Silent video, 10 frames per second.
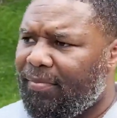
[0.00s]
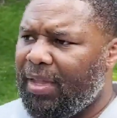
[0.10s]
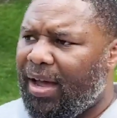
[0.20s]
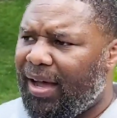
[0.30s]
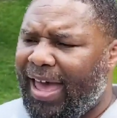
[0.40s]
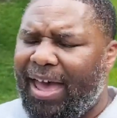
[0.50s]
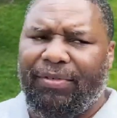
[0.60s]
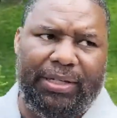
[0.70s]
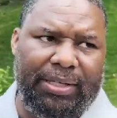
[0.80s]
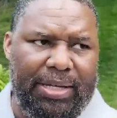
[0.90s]

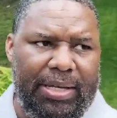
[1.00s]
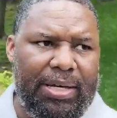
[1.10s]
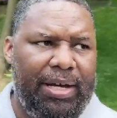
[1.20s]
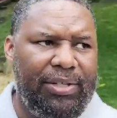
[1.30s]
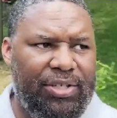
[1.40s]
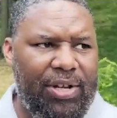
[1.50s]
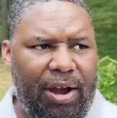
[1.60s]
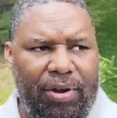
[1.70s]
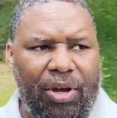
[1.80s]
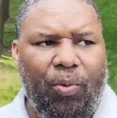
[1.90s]
having a
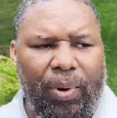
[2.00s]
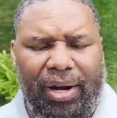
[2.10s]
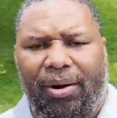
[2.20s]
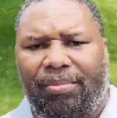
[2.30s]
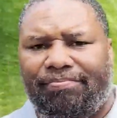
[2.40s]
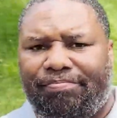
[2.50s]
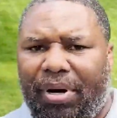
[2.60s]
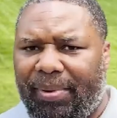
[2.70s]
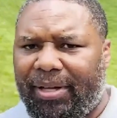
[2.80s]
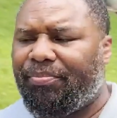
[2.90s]
scenario where
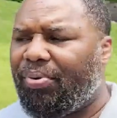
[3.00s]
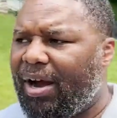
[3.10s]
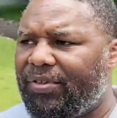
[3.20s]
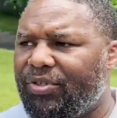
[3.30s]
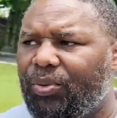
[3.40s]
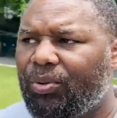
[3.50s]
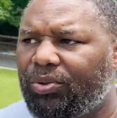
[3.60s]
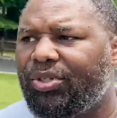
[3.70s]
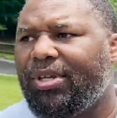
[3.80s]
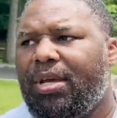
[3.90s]
public and private
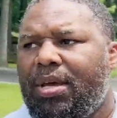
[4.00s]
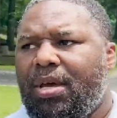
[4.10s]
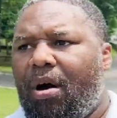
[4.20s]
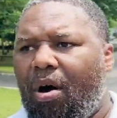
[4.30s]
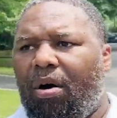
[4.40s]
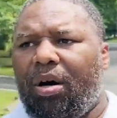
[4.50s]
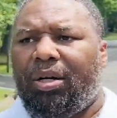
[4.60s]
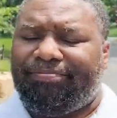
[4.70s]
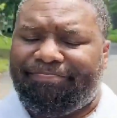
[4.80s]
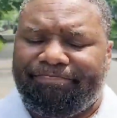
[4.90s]
schools are
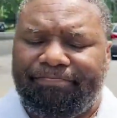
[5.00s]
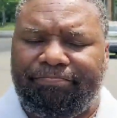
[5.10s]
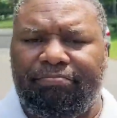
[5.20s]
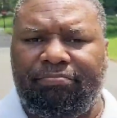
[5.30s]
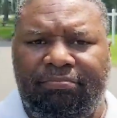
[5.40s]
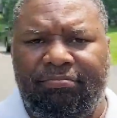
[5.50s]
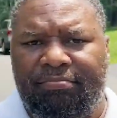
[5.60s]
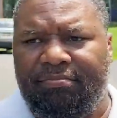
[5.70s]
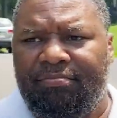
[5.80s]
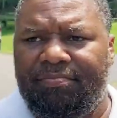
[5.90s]

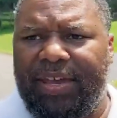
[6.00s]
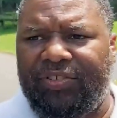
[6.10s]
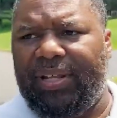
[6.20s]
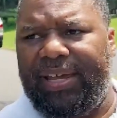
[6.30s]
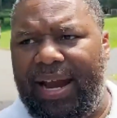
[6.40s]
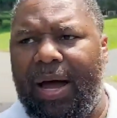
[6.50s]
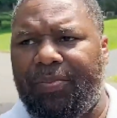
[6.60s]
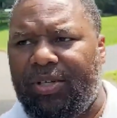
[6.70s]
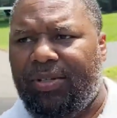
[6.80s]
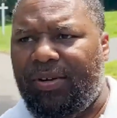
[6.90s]
basically an
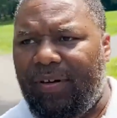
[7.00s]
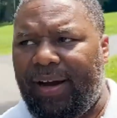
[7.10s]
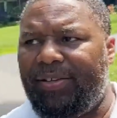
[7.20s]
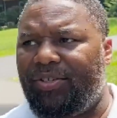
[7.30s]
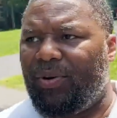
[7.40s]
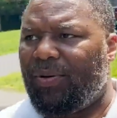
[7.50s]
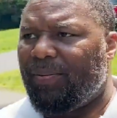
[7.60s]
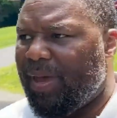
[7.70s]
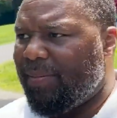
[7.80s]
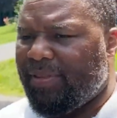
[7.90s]
option. All right, so
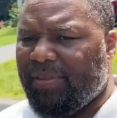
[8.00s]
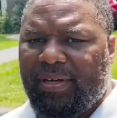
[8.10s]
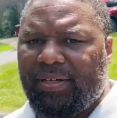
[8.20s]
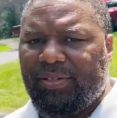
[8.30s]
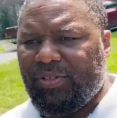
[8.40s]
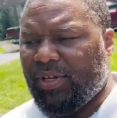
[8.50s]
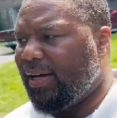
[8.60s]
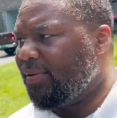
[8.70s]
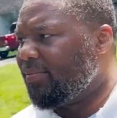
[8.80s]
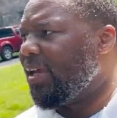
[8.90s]
maybe
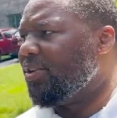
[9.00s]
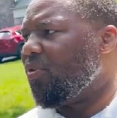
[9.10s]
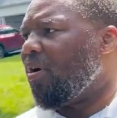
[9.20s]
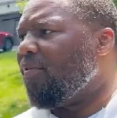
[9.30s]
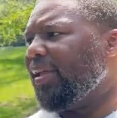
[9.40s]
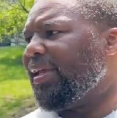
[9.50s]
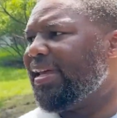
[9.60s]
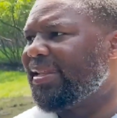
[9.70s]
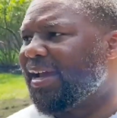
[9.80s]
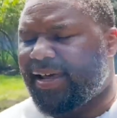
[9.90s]
the kids are already in
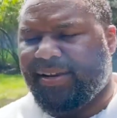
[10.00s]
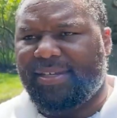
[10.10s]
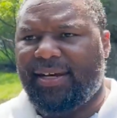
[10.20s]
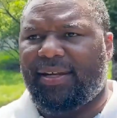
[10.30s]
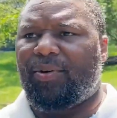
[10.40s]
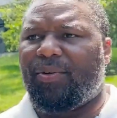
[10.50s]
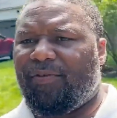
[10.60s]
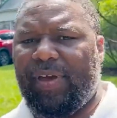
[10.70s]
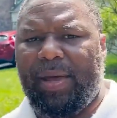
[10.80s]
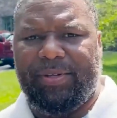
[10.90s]
that kind of setting, or the
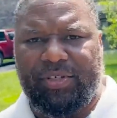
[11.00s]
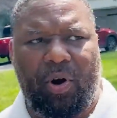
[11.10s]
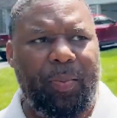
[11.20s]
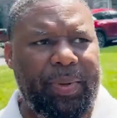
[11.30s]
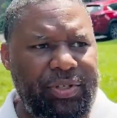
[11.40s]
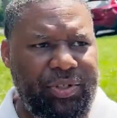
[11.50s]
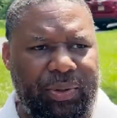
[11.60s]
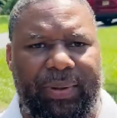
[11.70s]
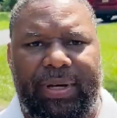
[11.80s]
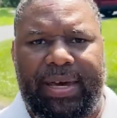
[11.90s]
families are open to
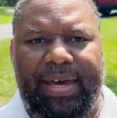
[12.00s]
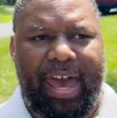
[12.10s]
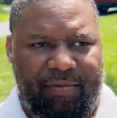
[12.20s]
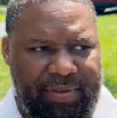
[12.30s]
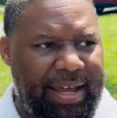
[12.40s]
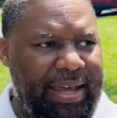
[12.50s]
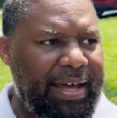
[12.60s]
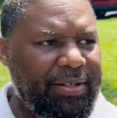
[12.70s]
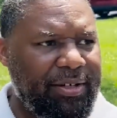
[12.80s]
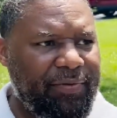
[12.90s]
having that
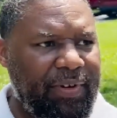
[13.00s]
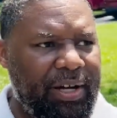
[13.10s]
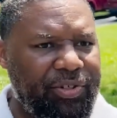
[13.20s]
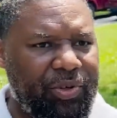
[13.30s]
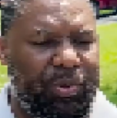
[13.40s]
kind of school